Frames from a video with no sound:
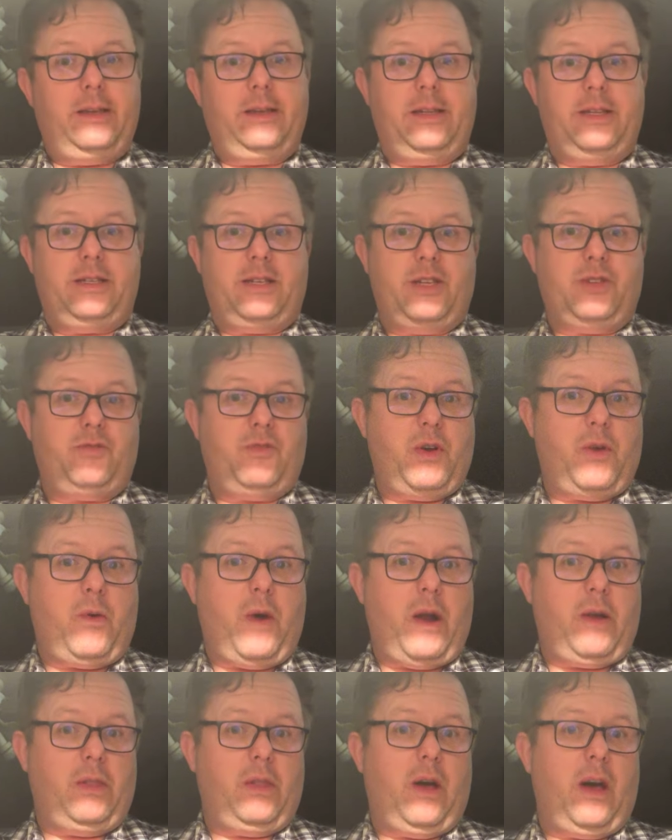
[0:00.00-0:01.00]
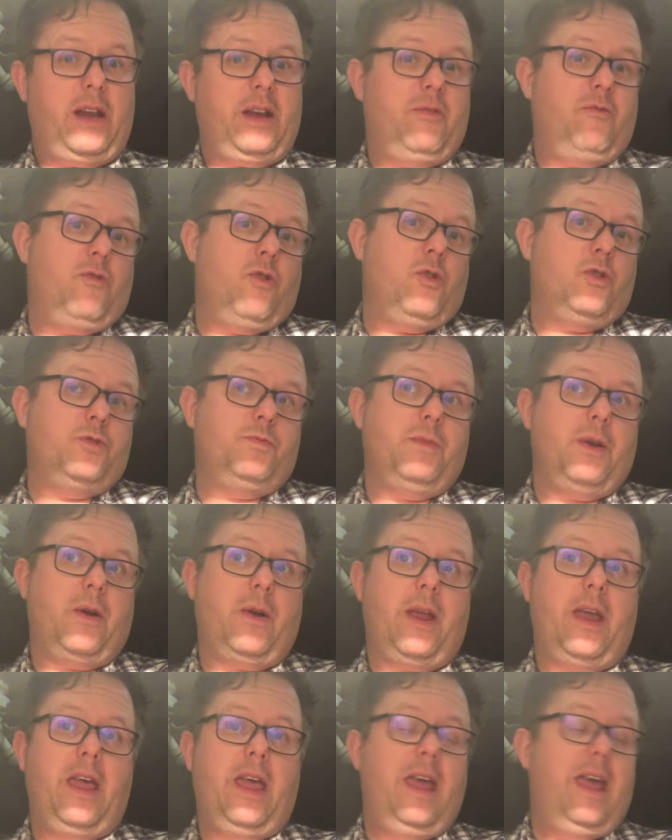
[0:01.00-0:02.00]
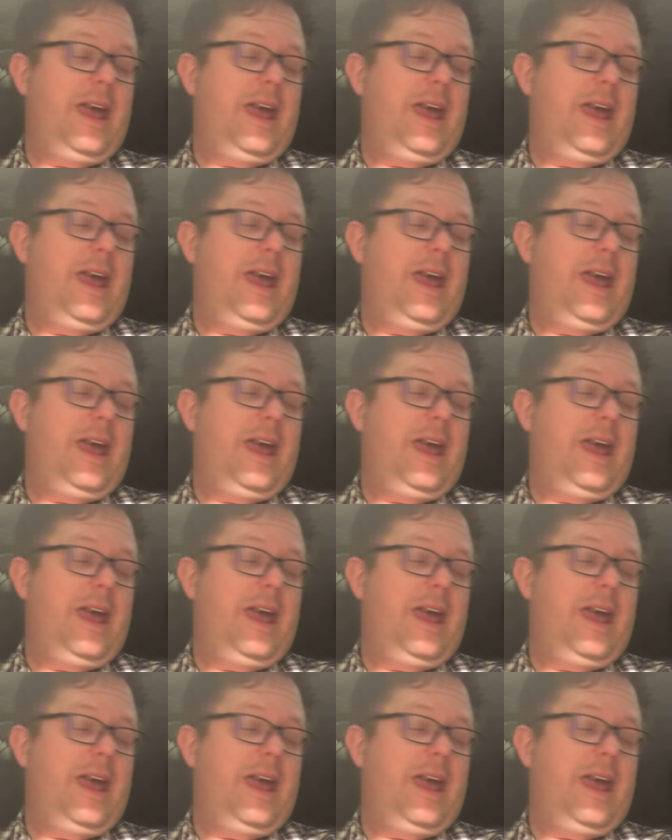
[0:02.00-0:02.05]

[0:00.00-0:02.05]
This doesn't require a lot, and rosemary